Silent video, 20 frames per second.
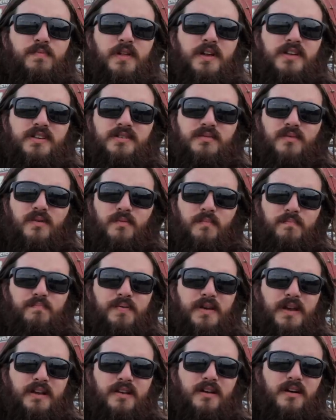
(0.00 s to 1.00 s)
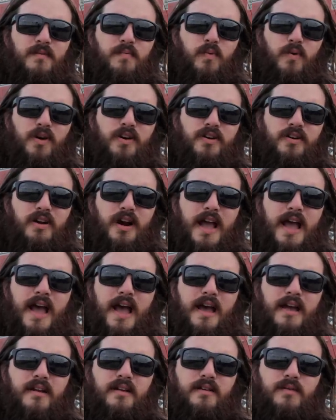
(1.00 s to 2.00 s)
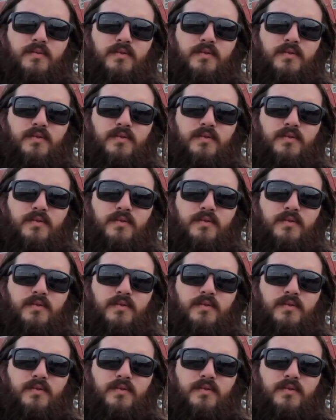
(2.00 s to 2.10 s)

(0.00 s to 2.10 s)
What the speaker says: place, it won't pick up where you're at.